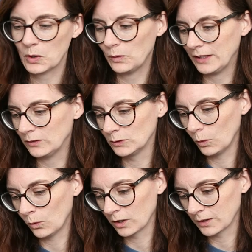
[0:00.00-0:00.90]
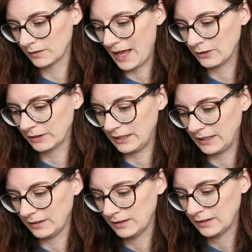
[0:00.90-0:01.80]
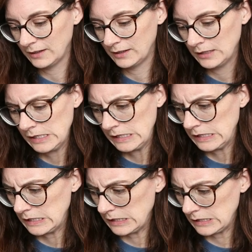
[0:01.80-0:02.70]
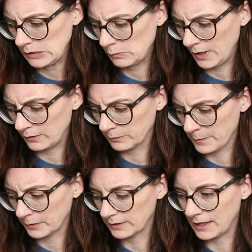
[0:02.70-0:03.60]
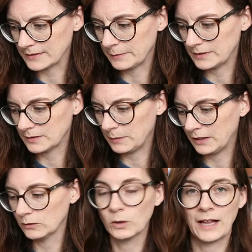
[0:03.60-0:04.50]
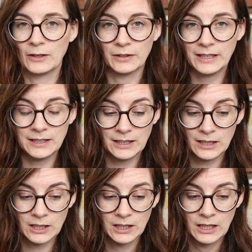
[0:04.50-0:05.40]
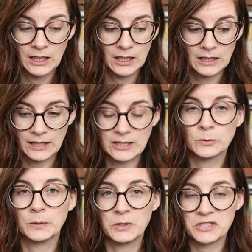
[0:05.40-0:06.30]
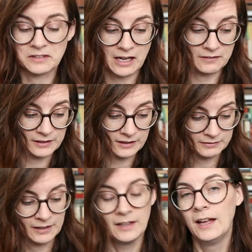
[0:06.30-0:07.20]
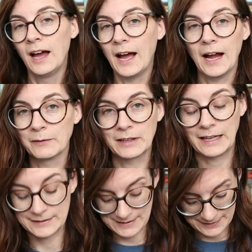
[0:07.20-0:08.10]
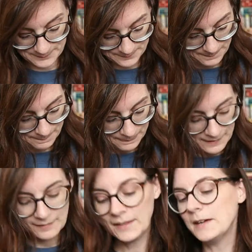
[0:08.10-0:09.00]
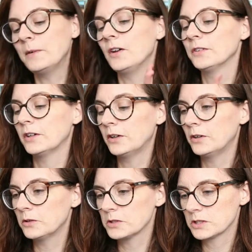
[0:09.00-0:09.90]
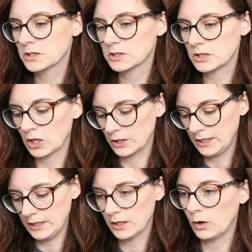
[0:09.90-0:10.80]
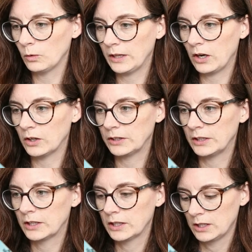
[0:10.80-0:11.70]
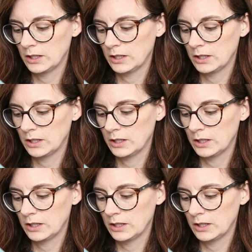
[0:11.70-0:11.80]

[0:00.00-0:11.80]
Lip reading: so like Lord Henry, I don't remember what his last name is, but Lord Henry in here, like I just want to push this guy off a cliff. I really can't stand him. Then I've also started, only on